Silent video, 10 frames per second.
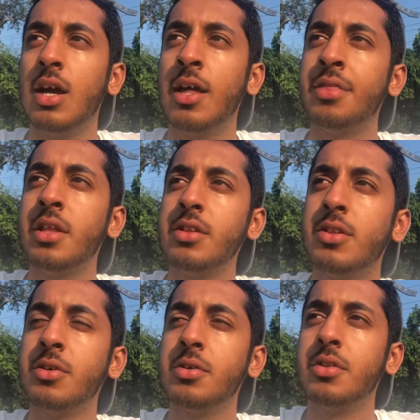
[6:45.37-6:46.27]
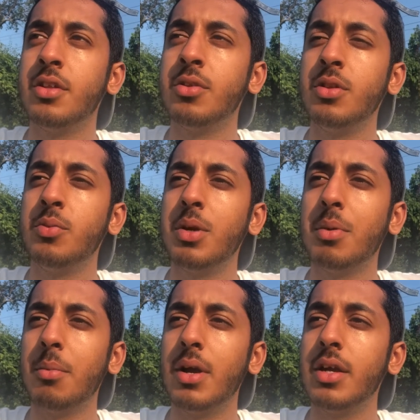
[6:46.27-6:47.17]
I think the only way
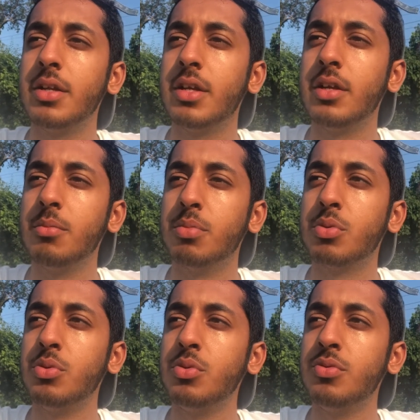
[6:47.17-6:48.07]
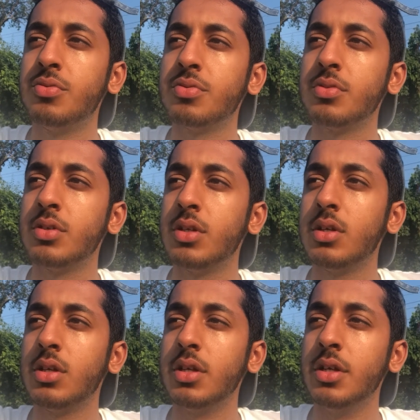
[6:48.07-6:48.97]
my mind can improve
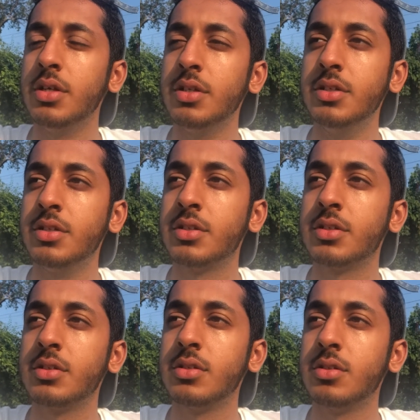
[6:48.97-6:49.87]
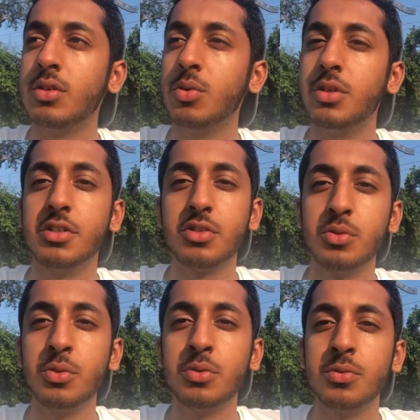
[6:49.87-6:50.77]
is going to
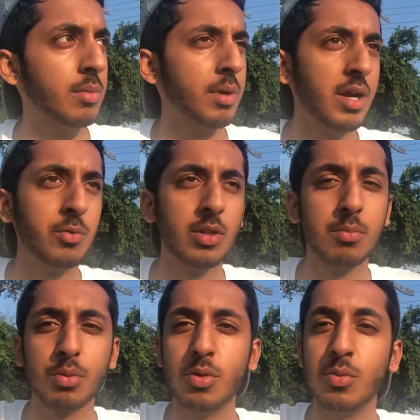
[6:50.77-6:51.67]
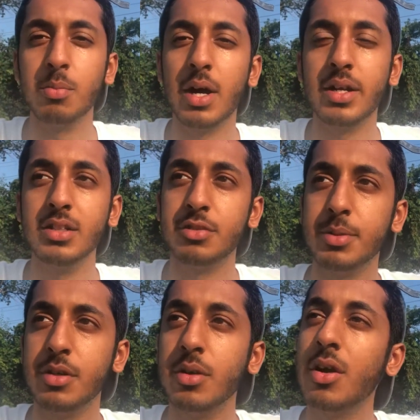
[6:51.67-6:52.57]
school. The mind will improve with body and
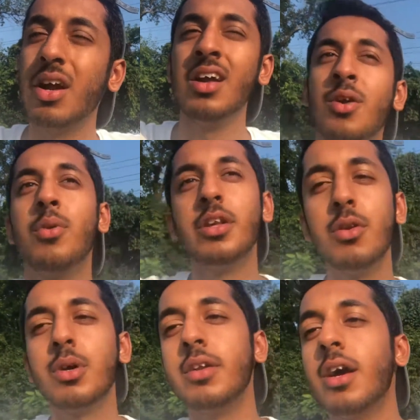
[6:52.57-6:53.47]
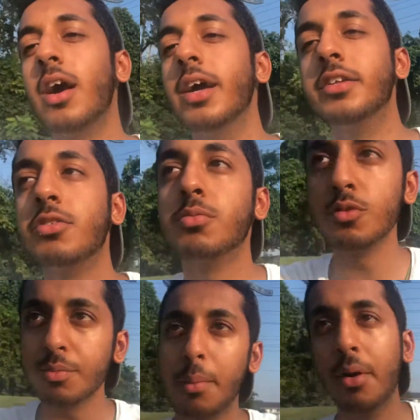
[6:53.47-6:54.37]
spirit. All right, well, you know what? All right, to improve my